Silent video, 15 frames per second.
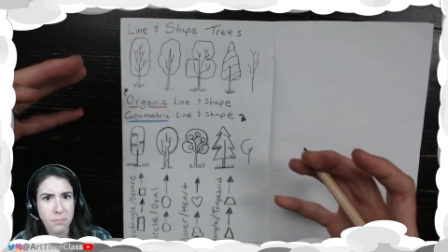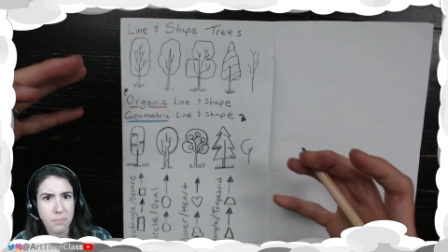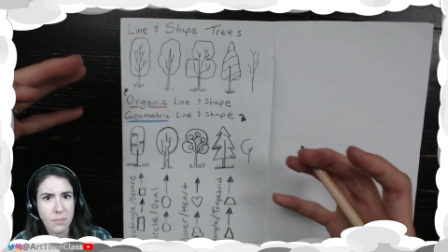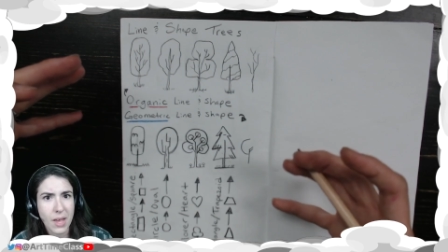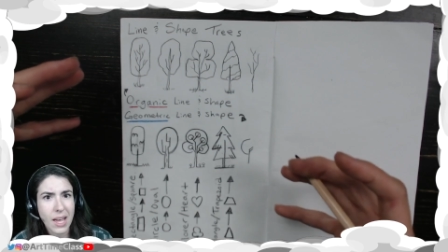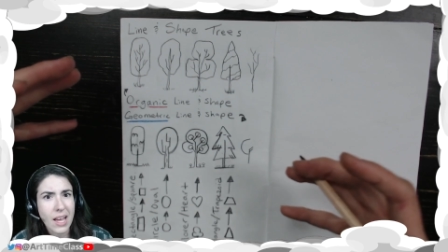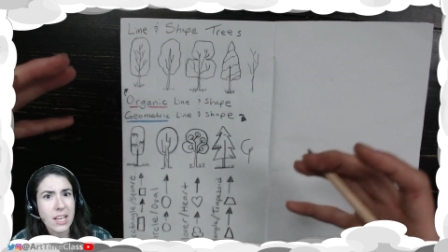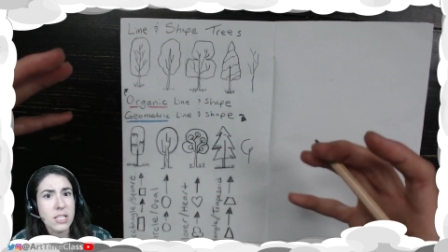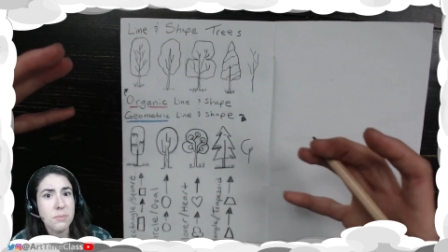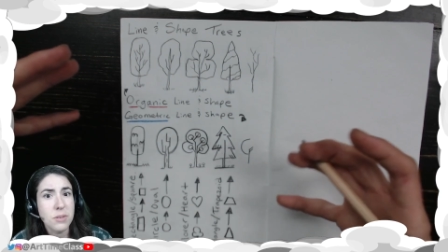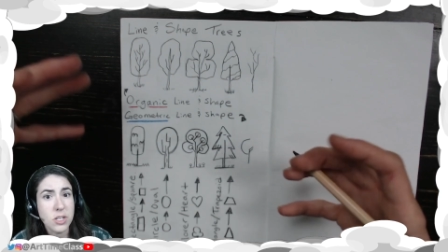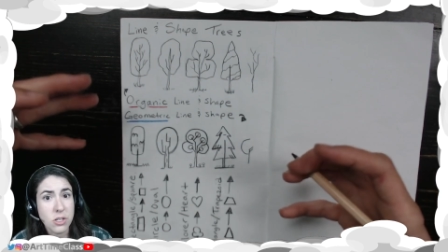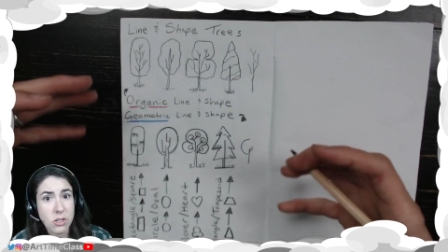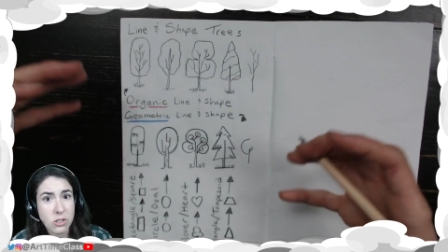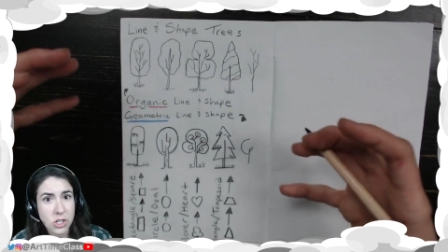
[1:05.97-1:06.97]
has
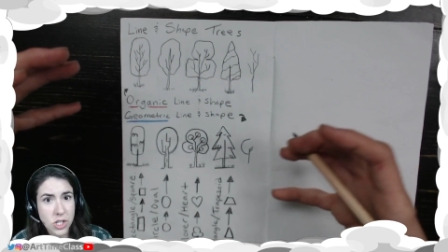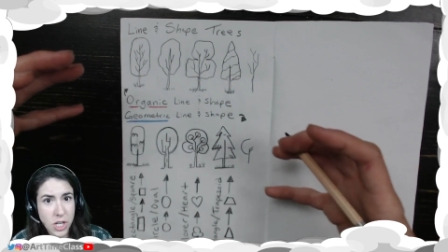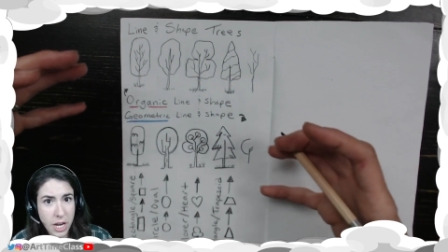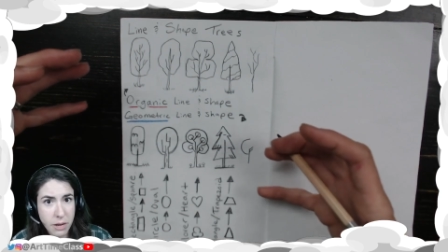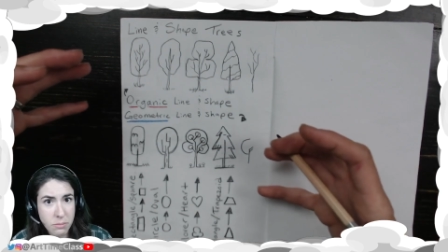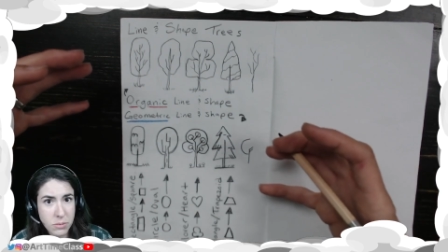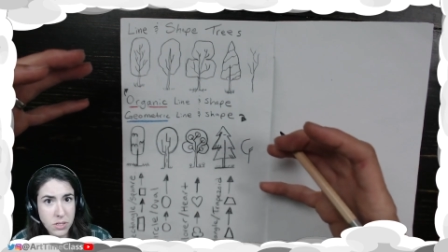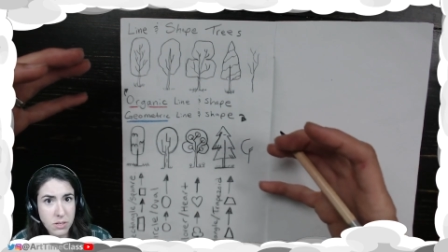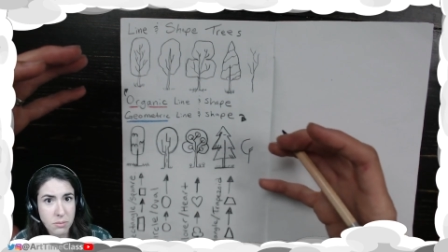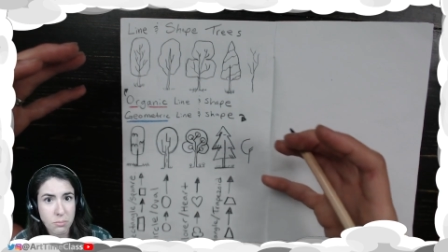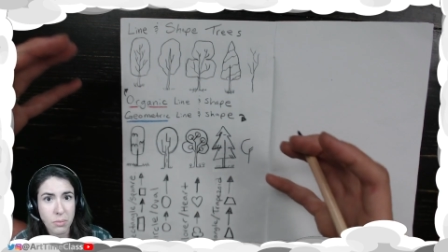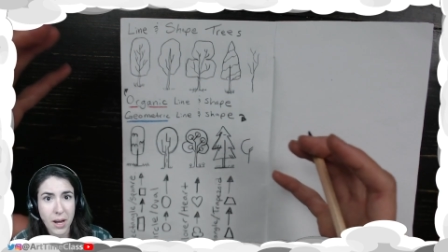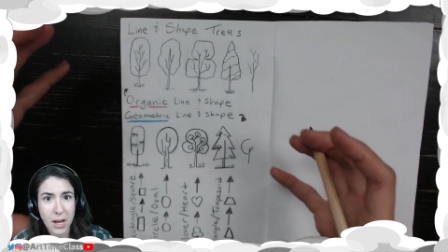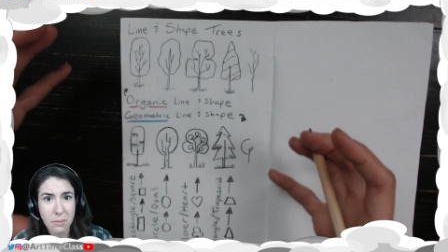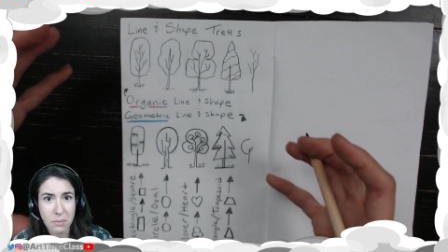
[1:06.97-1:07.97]
been shaped
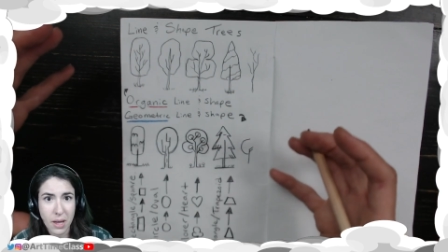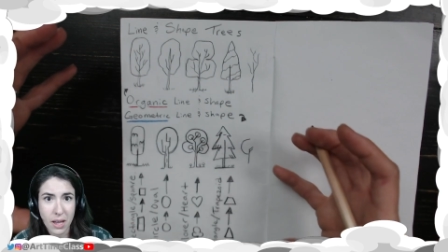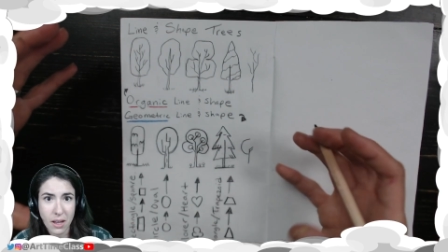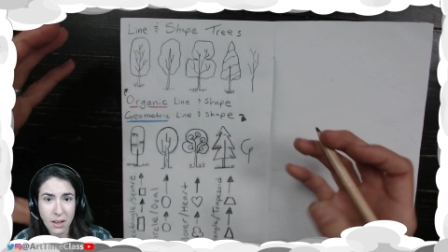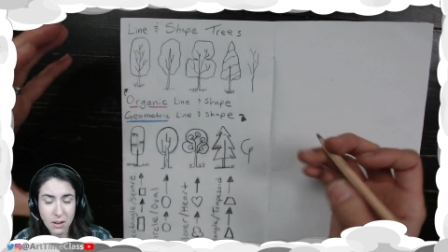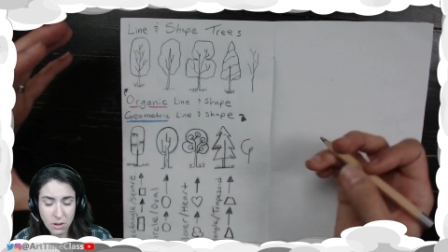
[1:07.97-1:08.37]
by man.